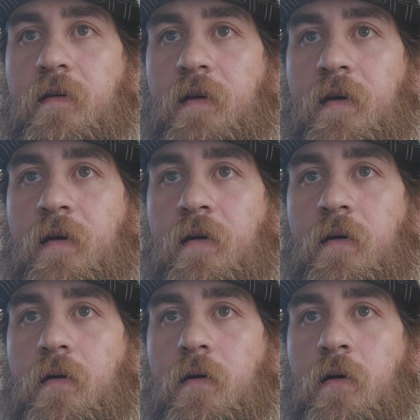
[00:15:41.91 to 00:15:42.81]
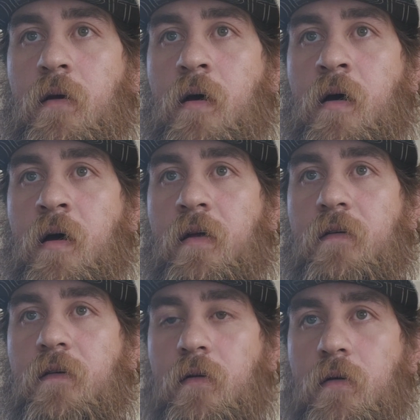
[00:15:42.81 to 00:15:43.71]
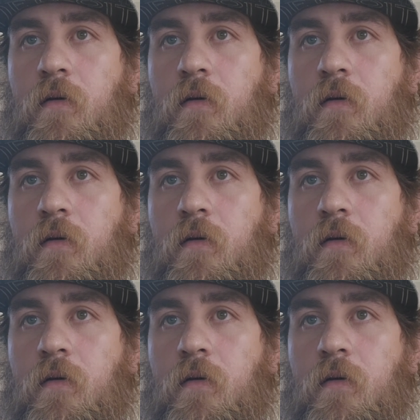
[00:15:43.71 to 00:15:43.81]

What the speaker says: did not